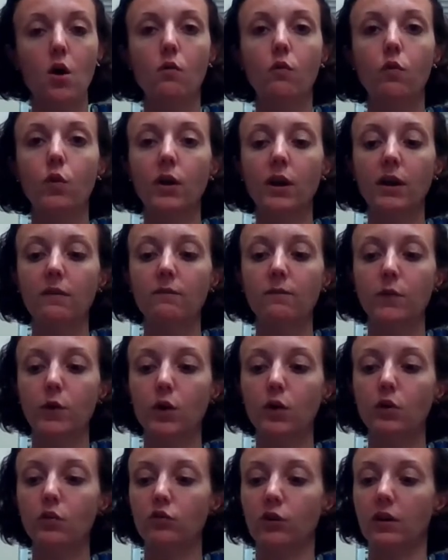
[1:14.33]
For
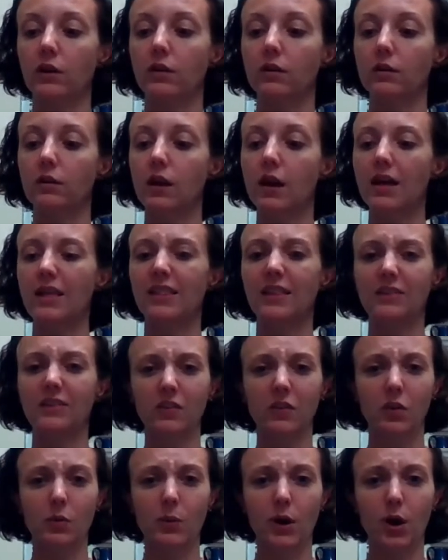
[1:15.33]
inversion, that's
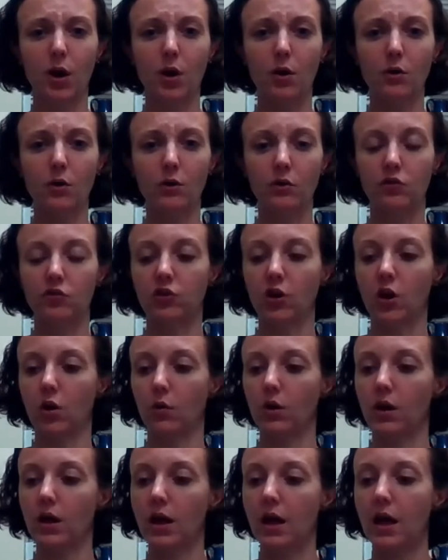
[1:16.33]
a little bit harder to show.